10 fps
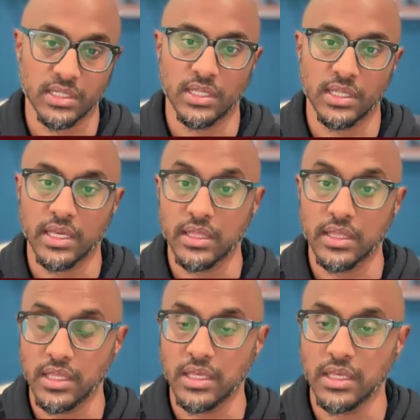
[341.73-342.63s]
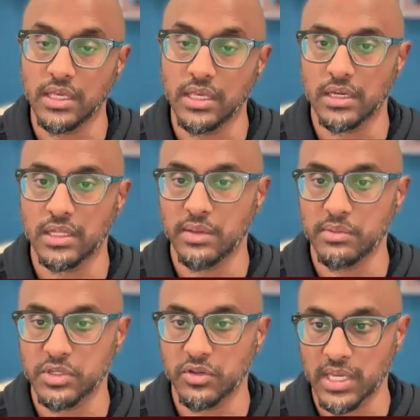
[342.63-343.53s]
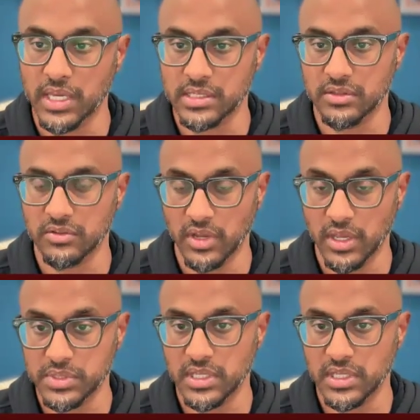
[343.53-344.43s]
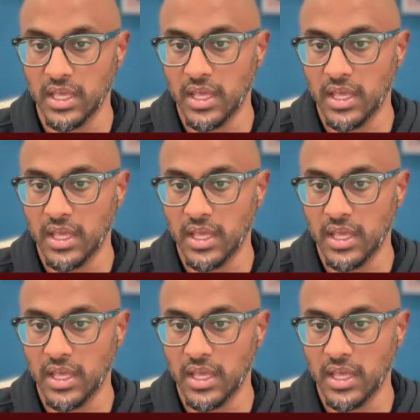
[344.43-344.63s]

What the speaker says: like the claims of mass rapes.